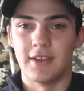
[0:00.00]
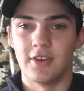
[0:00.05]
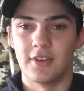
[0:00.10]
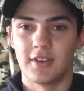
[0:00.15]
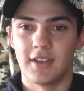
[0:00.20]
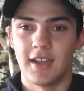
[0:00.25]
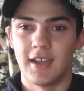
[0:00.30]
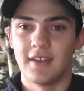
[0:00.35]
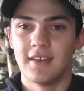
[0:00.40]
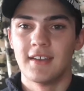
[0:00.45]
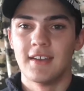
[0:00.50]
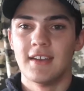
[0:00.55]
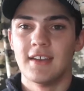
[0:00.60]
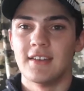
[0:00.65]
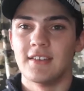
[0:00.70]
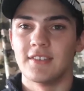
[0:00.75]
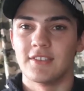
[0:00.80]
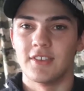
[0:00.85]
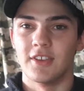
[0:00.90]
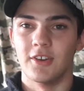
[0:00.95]
Okay,
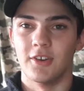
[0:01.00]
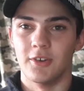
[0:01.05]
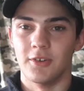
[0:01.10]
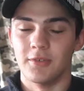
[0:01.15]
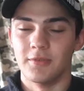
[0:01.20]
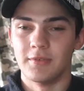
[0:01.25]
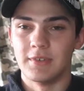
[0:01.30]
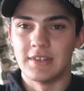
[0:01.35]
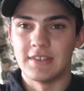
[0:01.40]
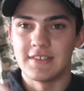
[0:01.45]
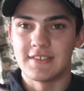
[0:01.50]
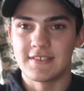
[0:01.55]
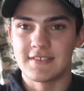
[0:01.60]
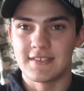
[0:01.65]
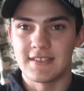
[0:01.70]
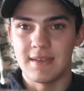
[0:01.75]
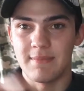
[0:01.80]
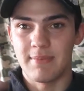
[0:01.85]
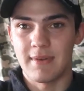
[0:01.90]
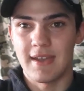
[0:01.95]
so
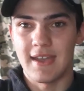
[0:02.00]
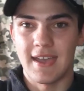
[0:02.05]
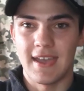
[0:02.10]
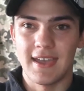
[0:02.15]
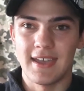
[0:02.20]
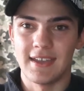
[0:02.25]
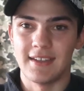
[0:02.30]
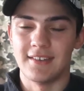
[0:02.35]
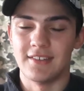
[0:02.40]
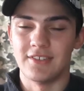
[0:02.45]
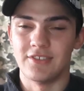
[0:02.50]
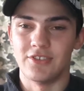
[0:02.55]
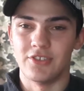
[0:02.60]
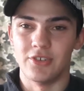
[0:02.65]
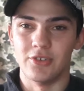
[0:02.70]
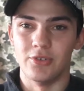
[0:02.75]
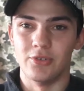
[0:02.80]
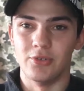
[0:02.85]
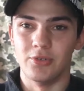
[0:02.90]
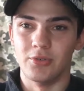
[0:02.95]
skip ahead
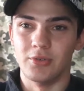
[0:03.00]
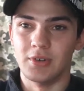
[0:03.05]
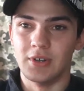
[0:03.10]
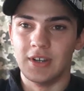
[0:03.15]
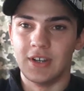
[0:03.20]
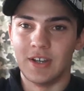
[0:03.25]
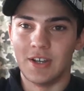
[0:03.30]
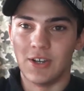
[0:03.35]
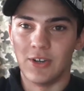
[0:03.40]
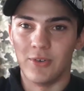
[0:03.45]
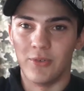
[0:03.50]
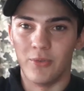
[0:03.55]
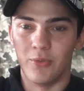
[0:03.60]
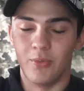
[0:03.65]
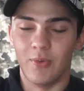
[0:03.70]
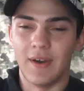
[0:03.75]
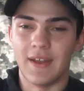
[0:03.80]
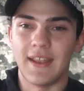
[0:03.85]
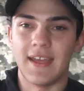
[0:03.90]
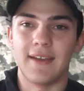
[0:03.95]
to
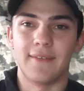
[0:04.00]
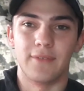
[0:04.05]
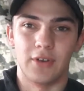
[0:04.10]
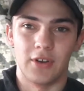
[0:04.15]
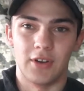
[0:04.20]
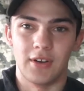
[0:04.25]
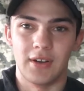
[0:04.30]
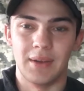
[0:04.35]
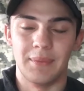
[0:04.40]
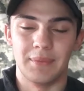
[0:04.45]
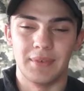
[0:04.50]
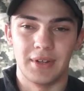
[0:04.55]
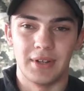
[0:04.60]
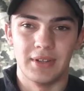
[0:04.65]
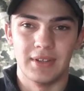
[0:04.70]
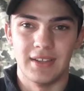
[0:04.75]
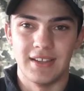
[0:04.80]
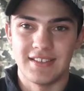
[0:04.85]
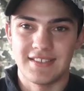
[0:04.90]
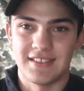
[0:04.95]
whatever. I'm gonna
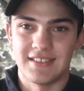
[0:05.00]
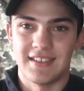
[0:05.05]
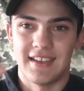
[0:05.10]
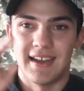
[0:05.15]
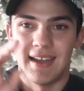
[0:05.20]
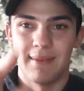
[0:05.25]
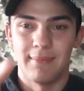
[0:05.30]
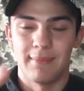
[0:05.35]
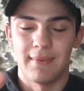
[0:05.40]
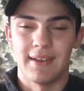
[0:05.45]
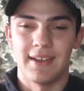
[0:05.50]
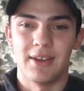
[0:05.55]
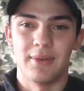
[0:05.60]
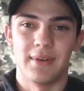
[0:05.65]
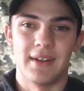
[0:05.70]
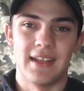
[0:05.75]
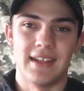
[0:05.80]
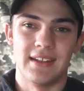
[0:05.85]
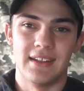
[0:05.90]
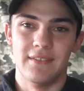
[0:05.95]
list the time right here when
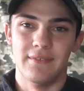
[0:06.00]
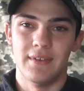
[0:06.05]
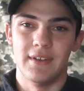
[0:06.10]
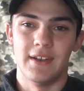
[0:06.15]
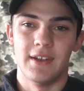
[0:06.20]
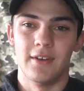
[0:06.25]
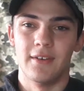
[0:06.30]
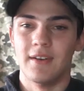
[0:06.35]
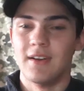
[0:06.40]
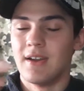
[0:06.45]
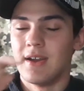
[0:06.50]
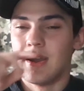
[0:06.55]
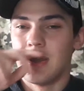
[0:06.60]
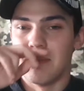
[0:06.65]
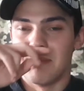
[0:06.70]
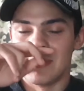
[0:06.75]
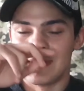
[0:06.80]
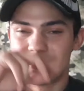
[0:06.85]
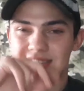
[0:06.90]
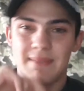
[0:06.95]
I edit the video,
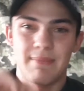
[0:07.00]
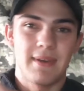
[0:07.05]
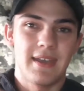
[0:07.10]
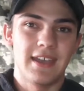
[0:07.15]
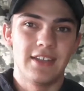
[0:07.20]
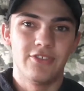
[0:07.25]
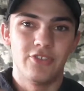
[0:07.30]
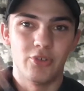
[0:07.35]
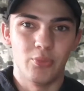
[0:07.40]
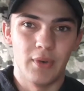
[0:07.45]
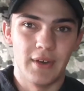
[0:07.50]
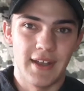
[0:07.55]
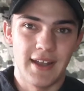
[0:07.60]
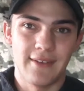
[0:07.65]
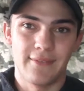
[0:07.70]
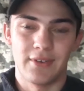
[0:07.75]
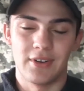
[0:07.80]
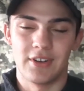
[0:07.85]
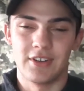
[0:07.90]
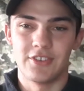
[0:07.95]
but skip ahead to
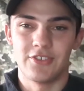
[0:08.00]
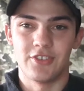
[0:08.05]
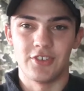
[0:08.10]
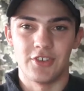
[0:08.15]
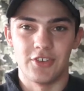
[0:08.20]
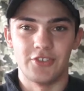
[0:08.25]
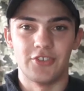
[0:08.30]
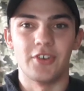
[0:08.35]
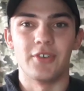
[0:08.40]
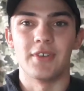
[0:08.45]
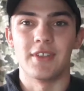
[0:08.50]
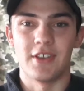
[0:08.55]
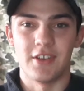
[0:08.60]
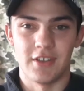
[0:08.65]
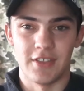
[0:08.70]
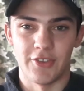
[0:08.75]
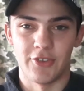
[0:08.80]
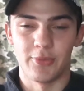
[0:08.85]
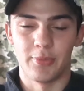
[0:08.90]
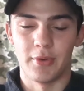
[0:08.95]
whatever so you don't hear all
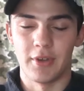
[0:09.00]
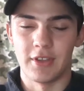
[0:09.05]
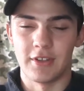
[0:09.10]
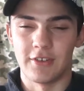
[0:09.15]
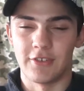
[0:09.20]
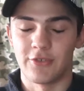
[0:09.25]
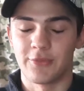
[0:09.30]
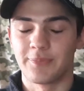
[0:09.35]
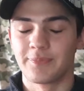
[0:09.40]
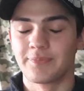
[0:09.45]
the spoilers.